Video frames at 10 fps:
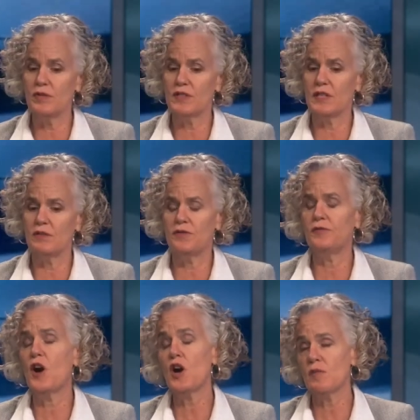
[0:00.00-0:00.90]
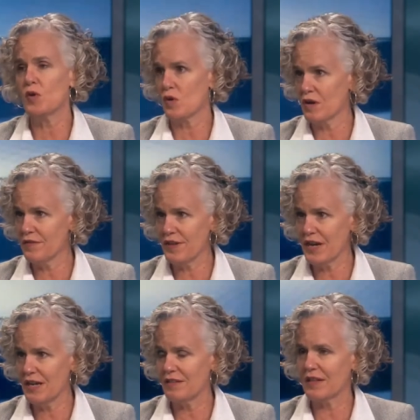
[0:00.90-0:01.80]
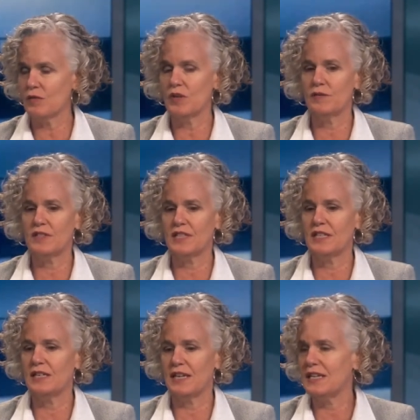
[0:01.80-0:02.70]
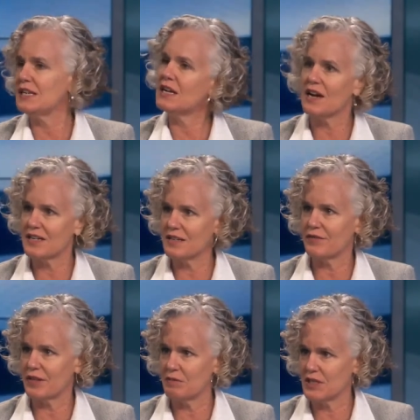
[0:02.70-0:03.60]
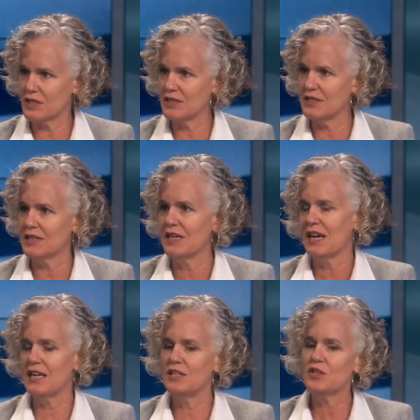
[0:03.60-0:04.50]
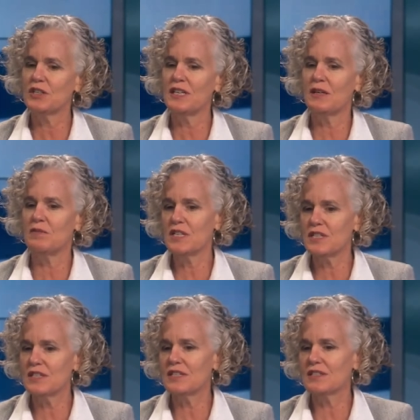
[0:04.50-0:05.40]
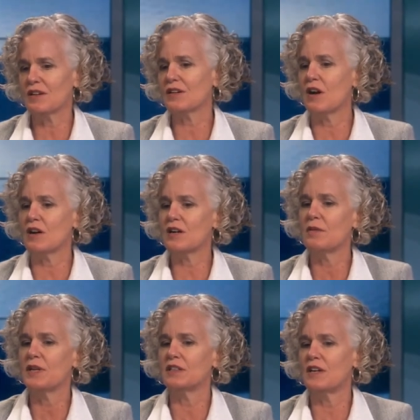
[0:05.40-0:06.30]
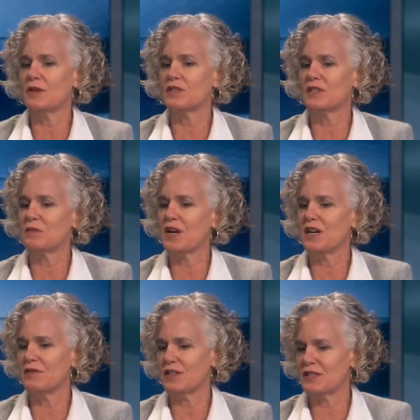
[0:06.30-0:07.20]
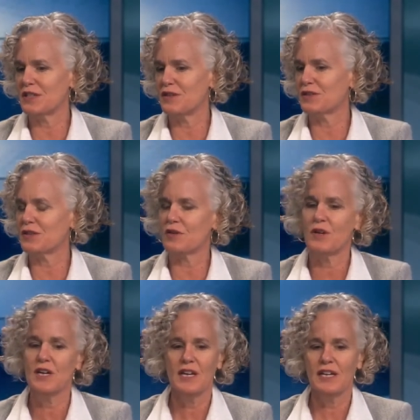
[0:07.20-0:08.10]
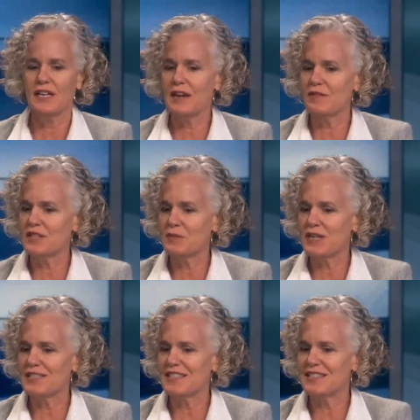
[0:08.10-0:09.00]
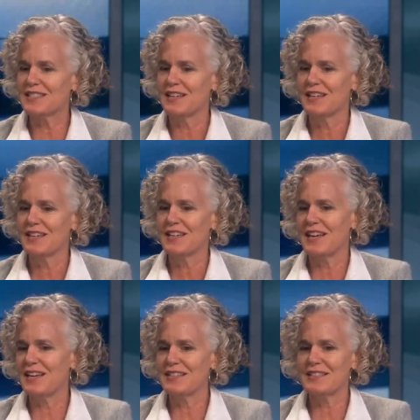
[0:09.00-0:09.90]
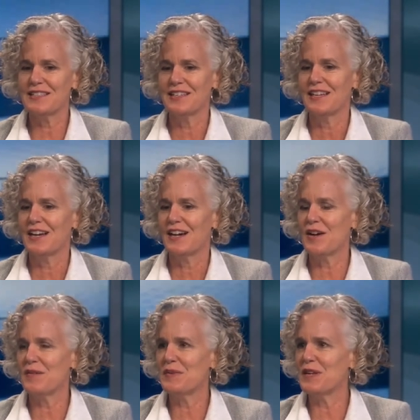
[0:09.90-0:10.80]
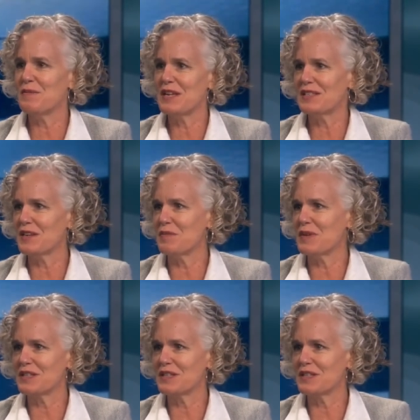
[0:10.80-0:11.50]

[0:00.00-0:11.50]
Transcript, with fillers: we've seen far more of that than we've seen any kind of admissions, and usually admissions are coming along with some kind of excuse. So in Kevin Spacey's case, he made some